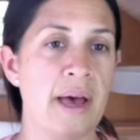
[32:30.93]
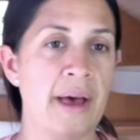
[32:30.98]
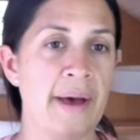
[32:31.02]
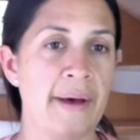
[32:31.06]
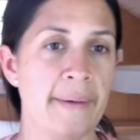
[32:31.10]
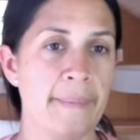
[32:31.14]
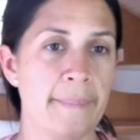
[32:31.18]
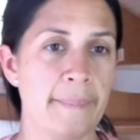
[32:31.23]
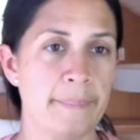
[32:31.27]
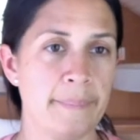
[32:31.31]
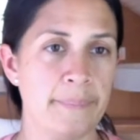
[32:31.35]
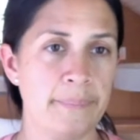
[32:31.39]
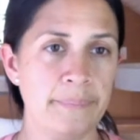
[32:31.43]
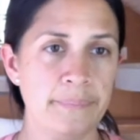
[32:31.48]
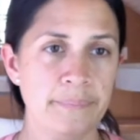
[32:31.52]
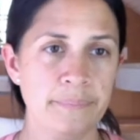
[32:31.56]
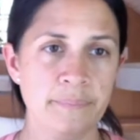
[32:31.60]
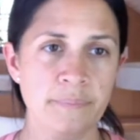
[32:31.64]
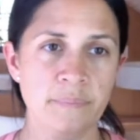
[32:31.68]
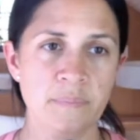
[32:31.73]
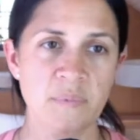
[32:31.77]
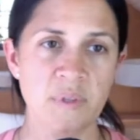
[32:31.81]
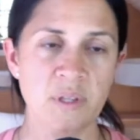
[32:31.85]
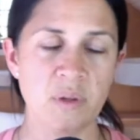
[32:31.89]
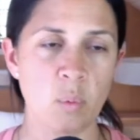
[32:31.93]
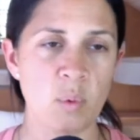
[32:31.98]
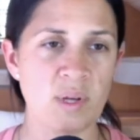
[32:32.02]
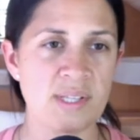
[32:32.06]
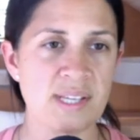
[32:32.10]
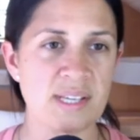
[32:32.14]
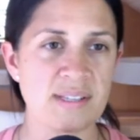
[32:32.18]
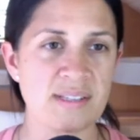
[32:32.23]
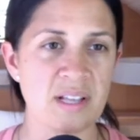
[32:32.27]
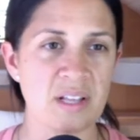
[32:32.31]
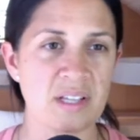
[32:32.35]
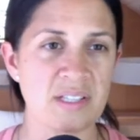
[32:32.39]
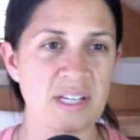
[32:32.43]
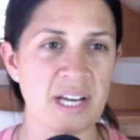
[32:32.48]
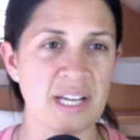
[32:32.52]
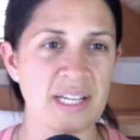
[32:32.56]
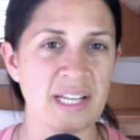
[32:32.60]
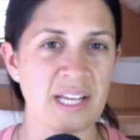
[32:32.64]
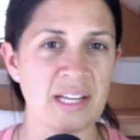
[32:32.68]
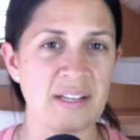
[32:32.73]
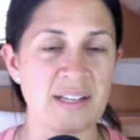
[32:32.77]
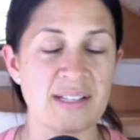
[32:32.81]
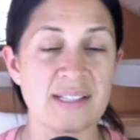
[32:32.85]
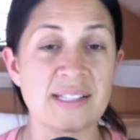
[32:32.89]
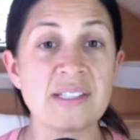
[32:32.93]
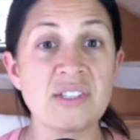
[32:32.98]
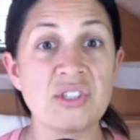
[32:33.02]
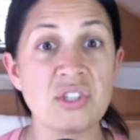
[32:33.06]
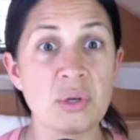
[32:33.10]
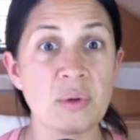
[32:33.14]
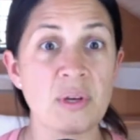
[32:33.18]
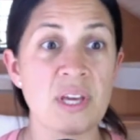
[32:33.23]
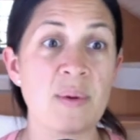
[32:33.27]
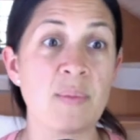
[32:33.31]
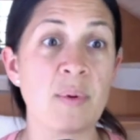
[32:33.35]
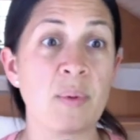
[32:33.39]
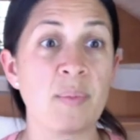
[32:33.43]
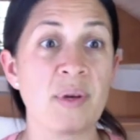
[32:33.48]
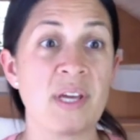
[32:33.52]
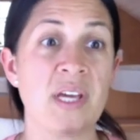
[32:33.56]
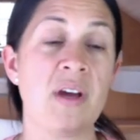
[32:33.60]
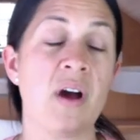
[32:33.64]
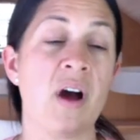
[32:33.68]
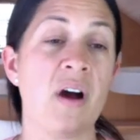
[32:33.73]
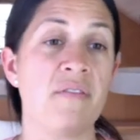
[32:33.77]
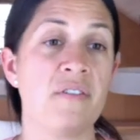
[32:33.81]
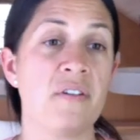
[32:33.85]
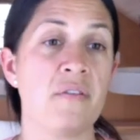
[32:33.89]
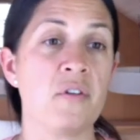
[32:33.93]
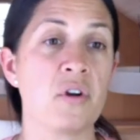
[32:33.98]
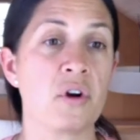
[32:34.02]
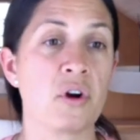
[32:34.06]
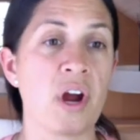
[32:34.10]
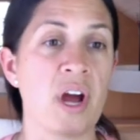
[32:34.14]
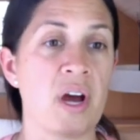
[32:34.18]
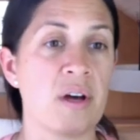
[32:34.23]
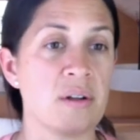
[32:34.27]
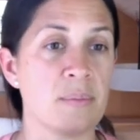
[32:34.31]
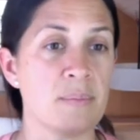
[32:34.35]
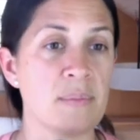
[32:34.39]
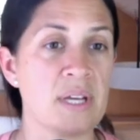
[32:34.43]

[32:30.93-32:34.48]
Um, the ones I sell at Tiny Undies do keep a pee off of your ground,